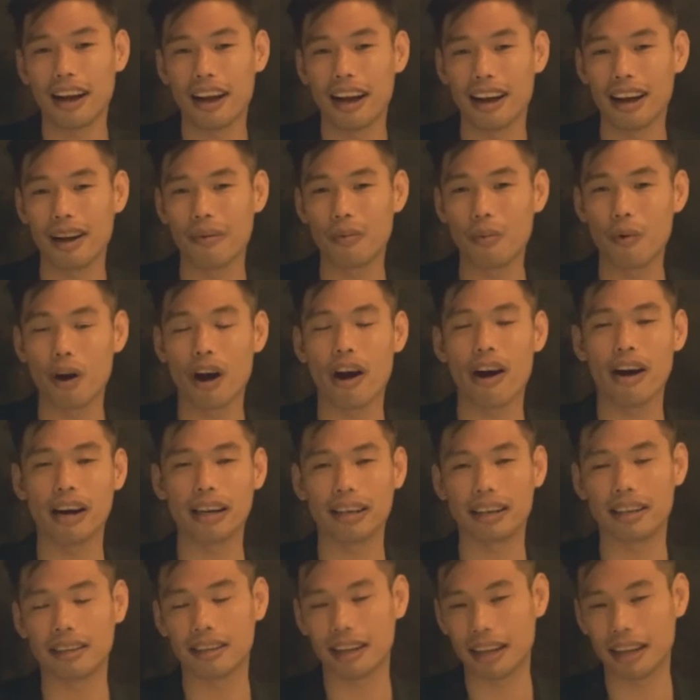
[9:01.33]
And I'm
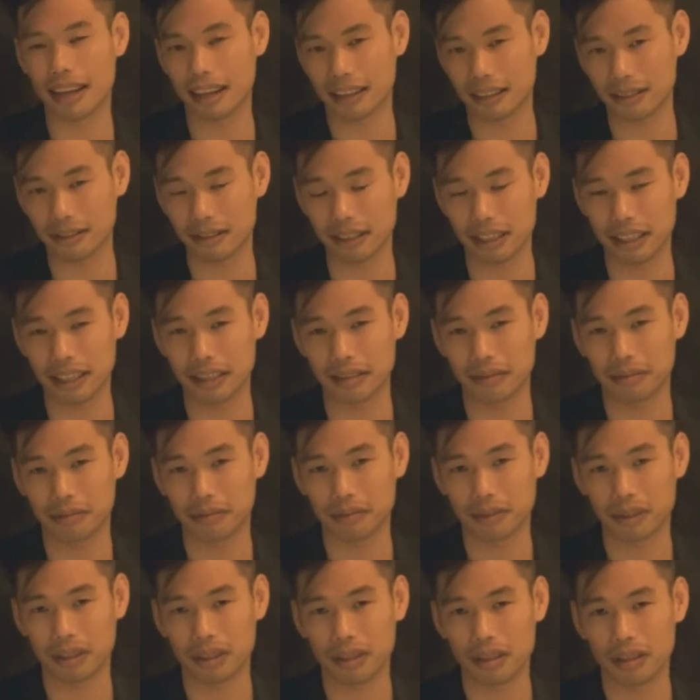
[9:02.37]
wearing that legacy.
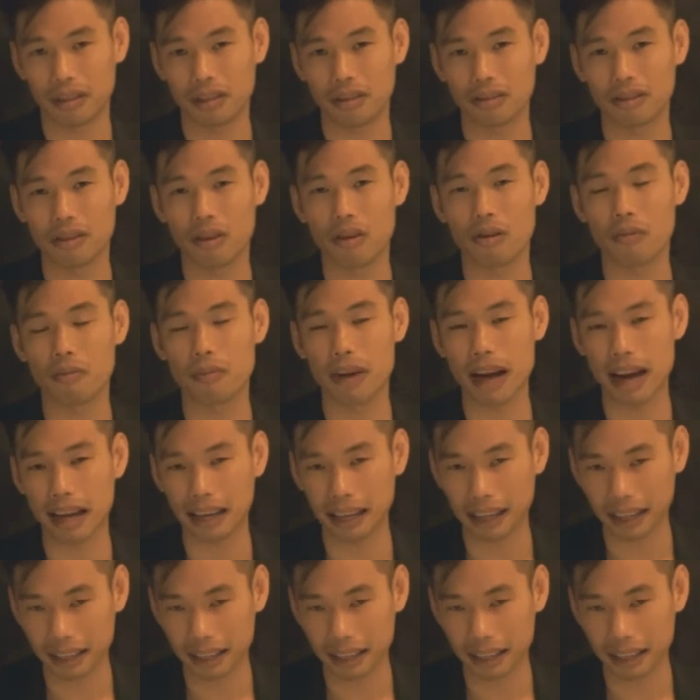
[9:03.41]
So my